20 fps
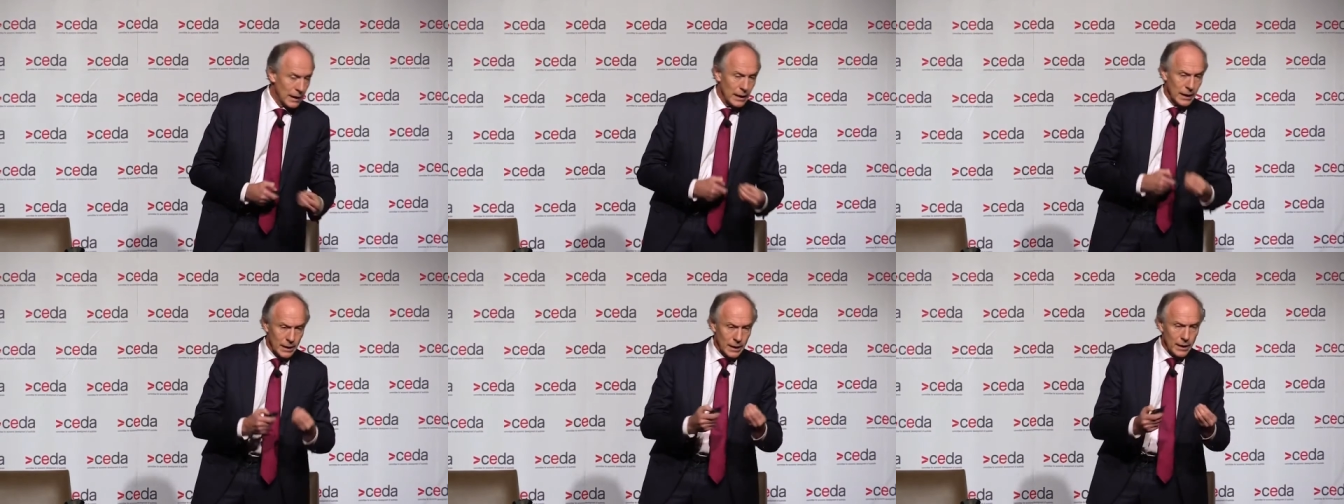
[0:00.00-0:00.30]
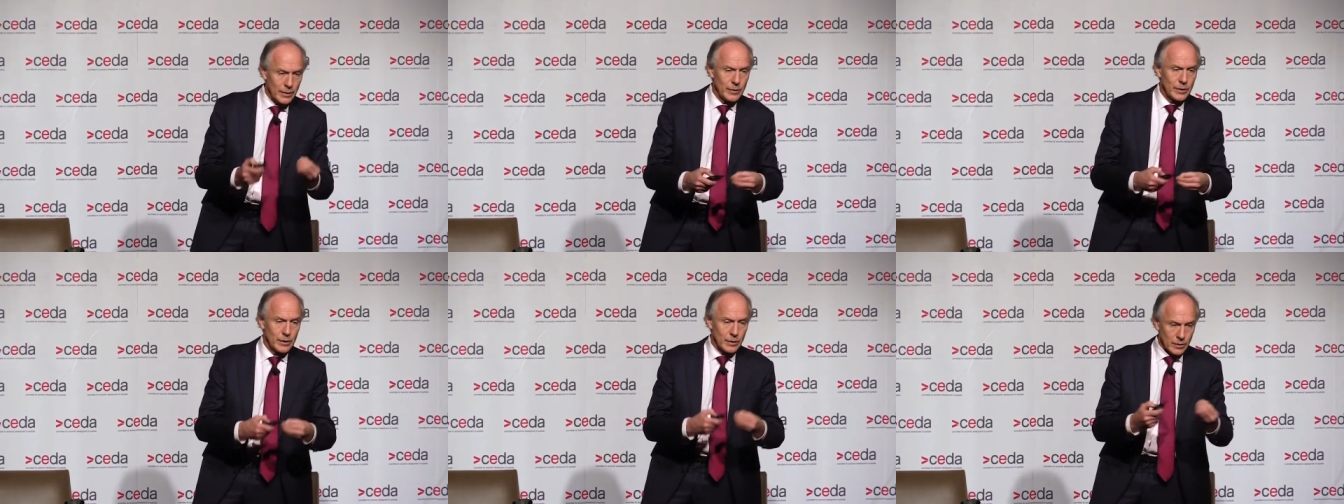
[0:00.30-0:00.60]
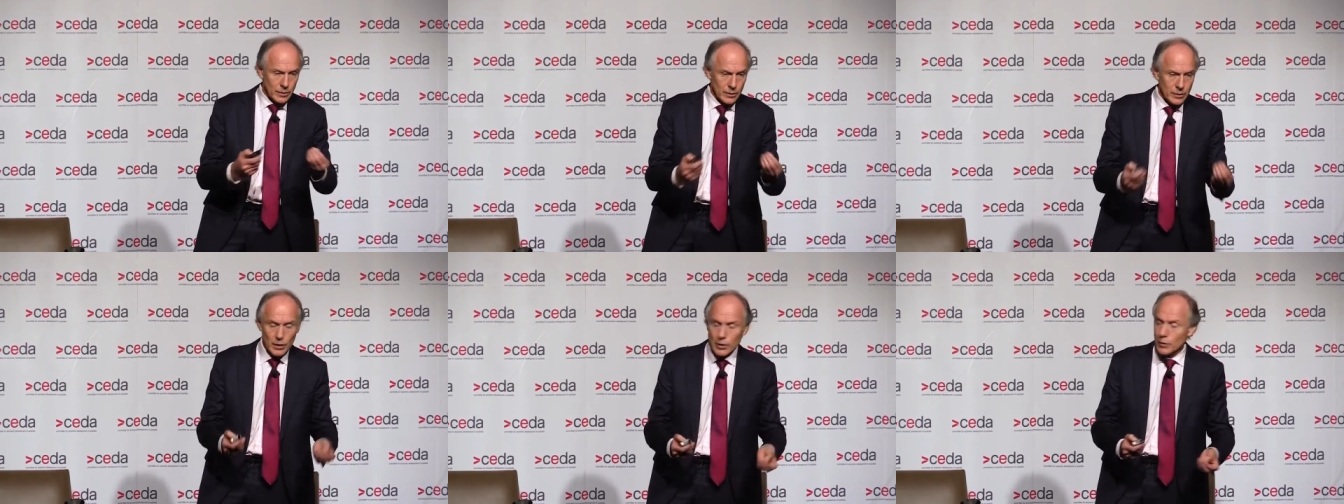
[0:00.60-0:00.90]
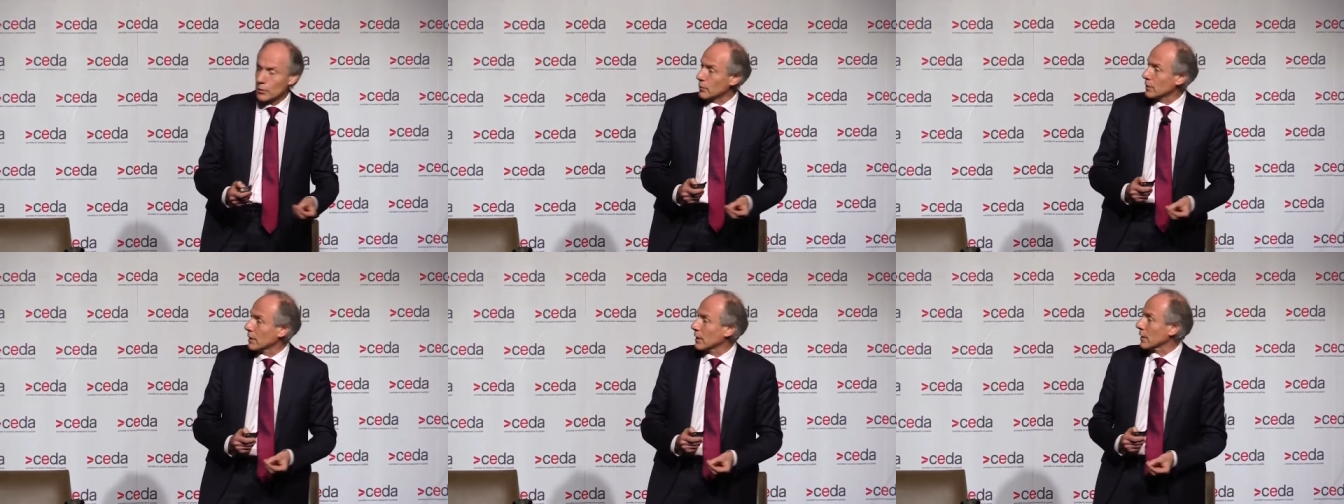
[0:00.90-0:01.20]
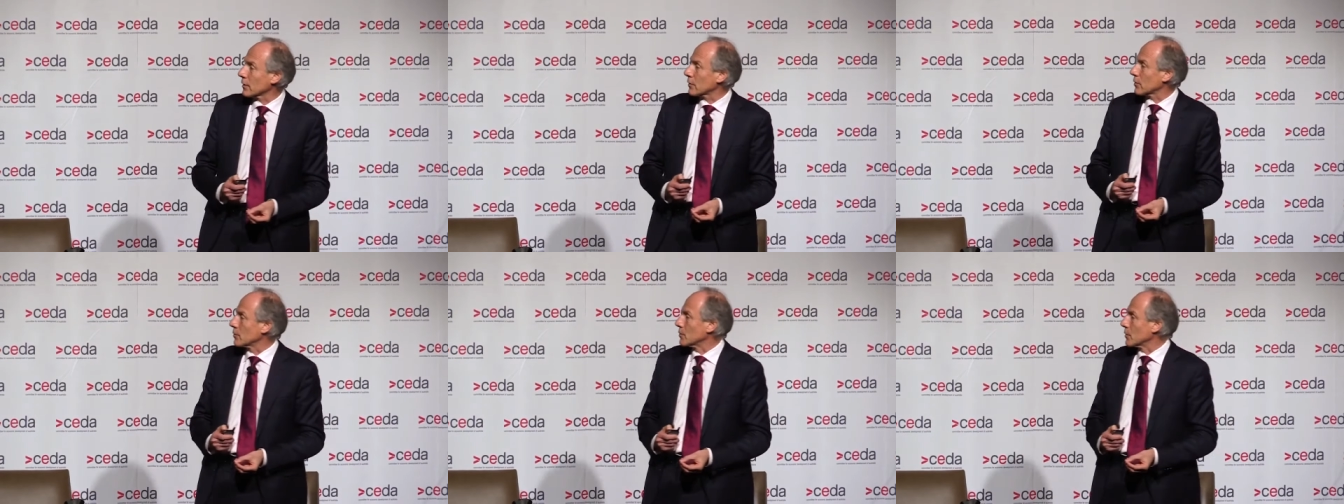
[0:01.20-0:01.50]
and having known
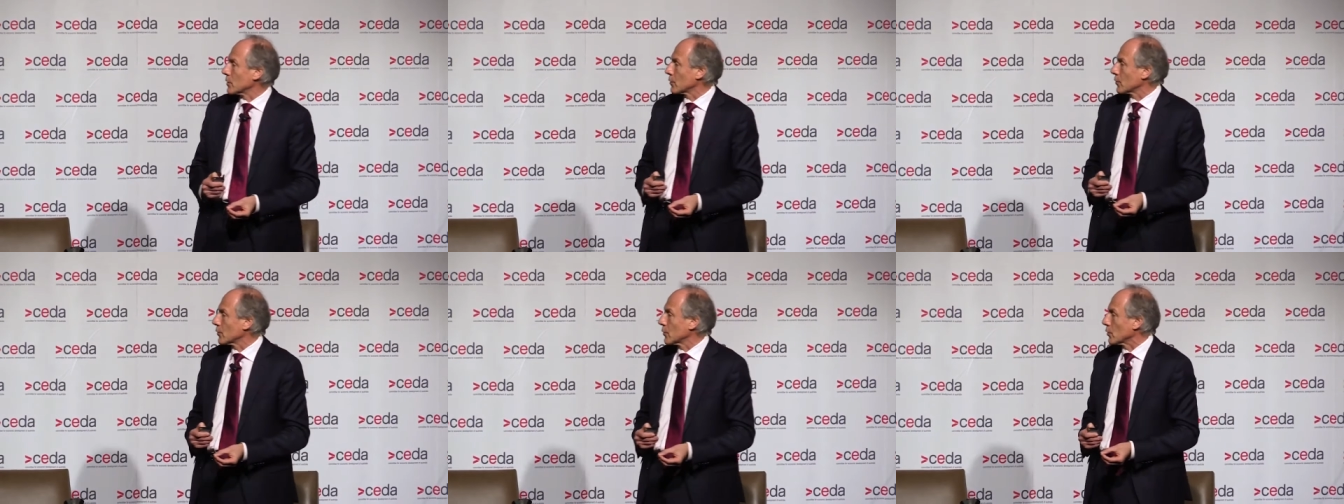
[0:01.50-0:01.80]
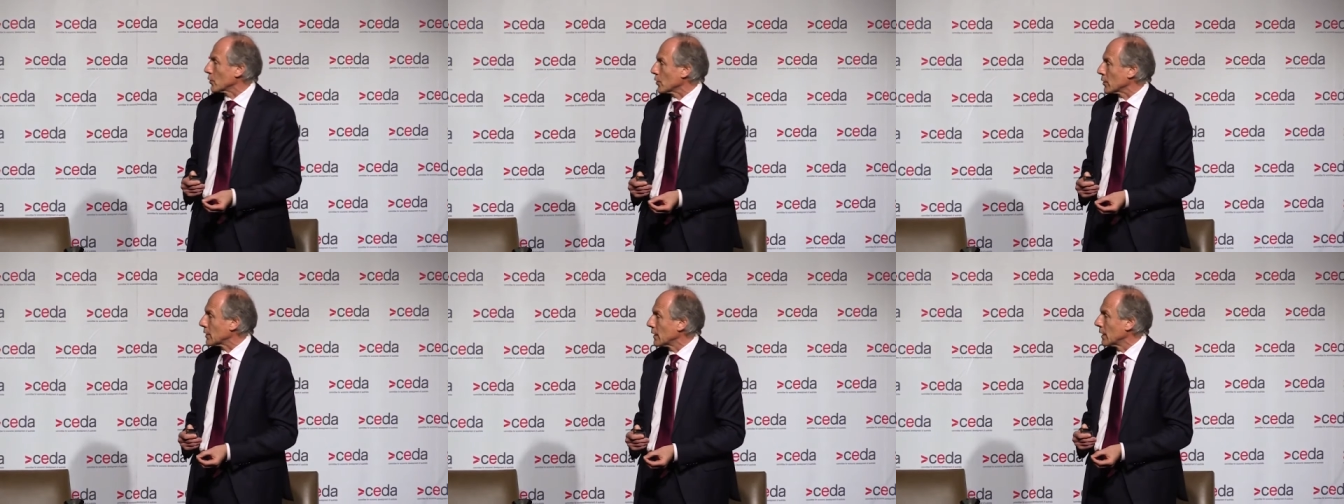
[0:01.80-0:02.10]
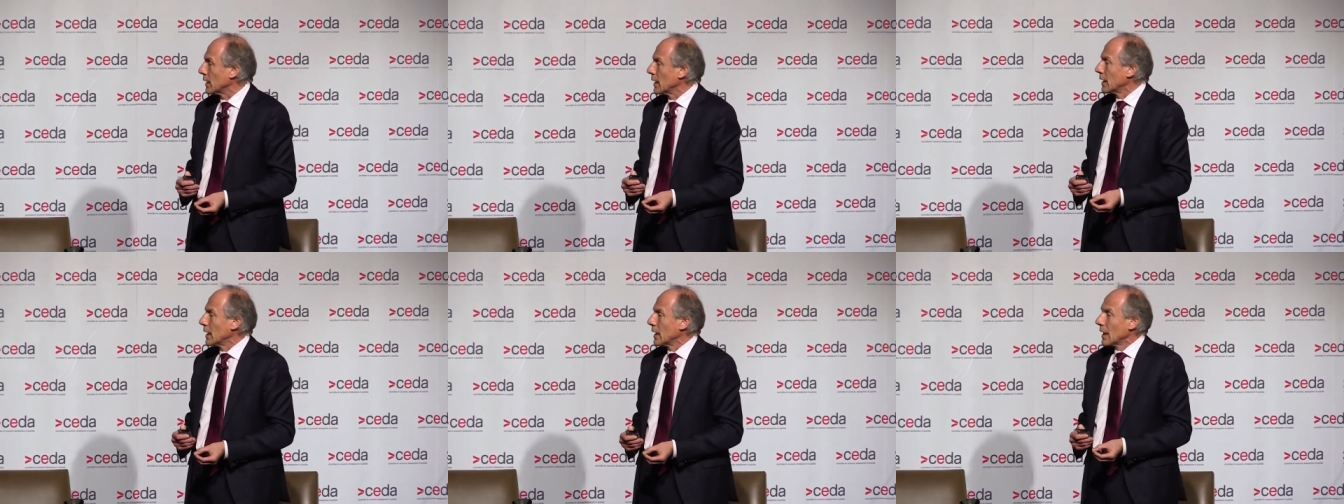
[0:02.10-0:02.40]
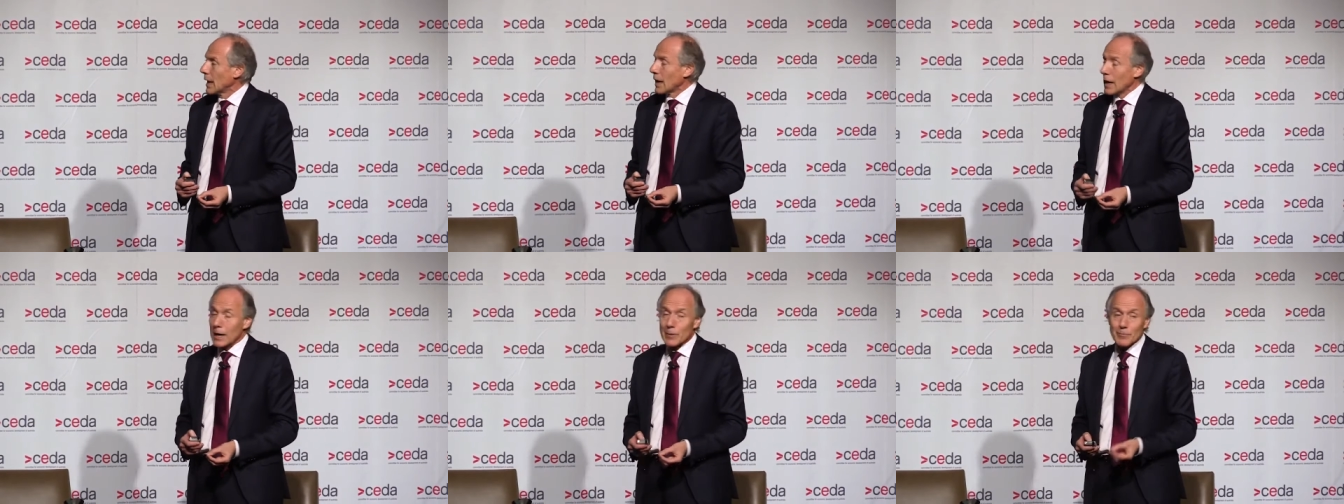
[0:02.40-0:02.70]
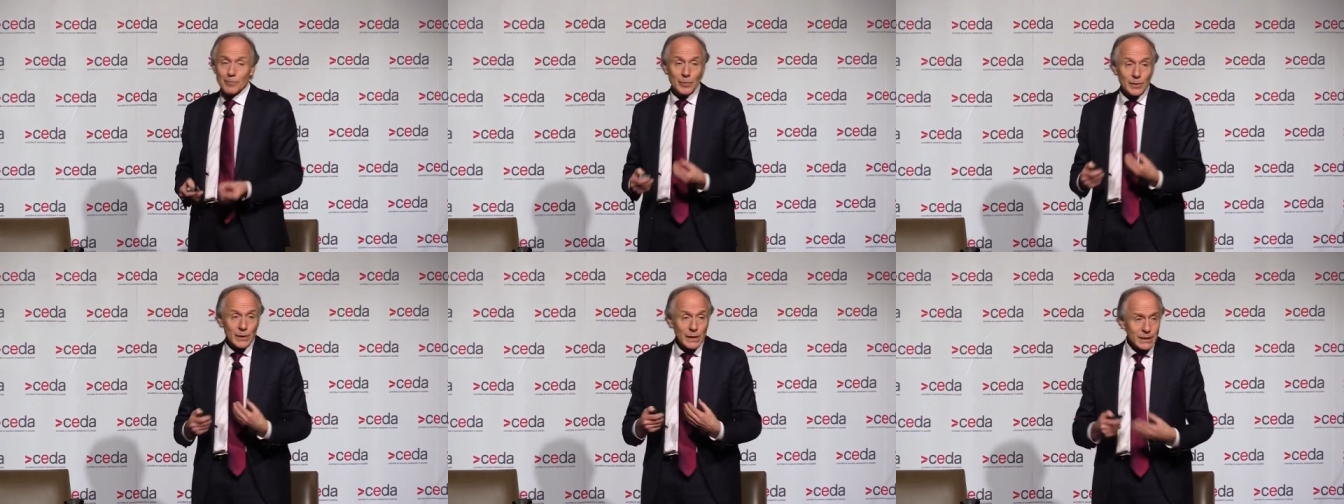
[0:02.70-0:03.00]
customers for it.
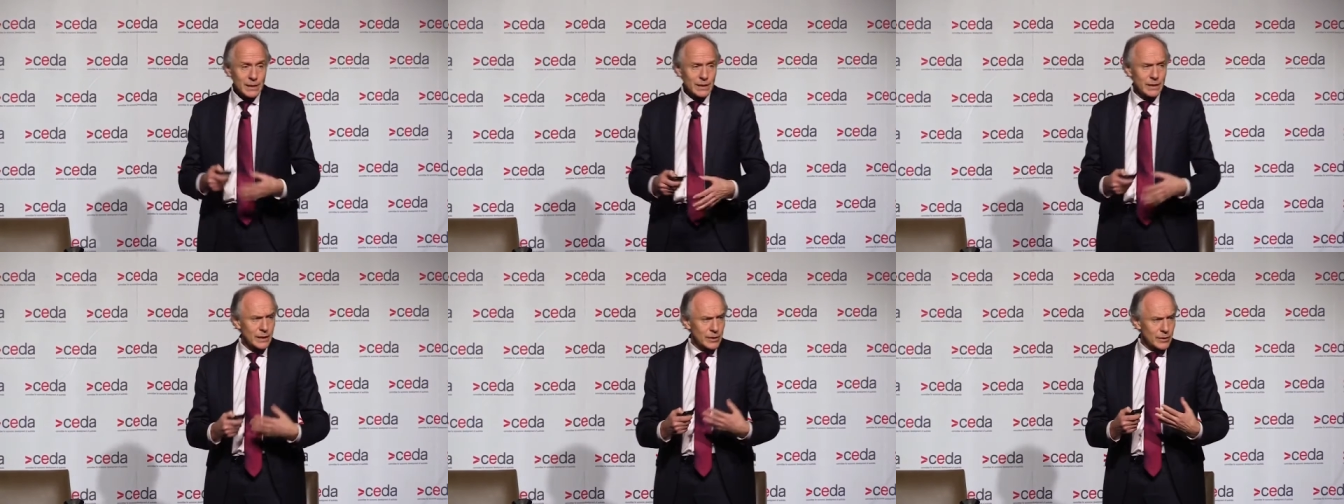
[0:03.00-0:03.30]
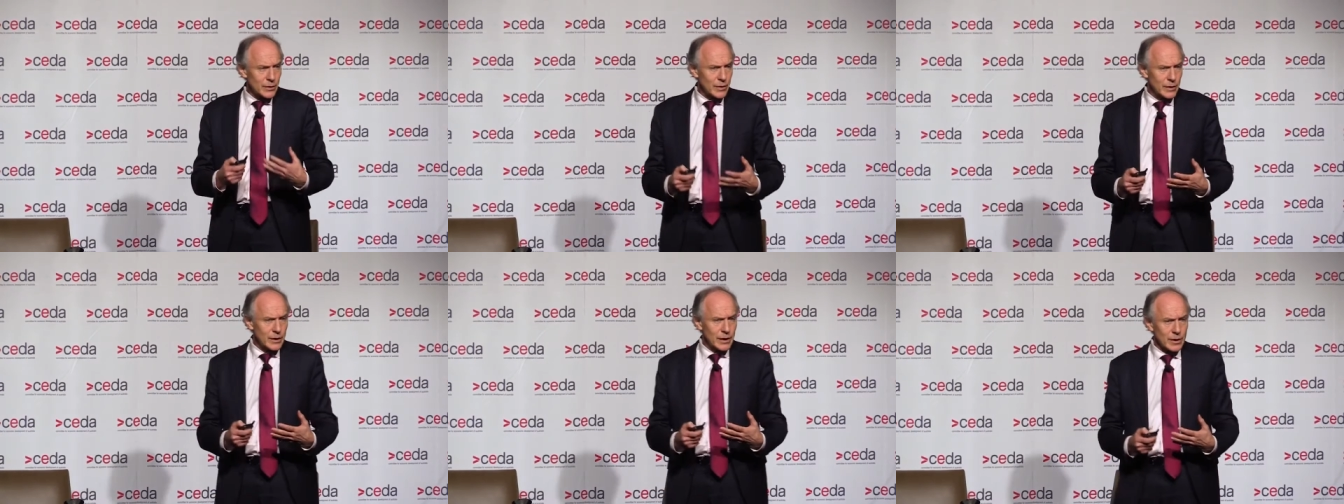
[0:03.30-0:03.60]
Uh, blending into the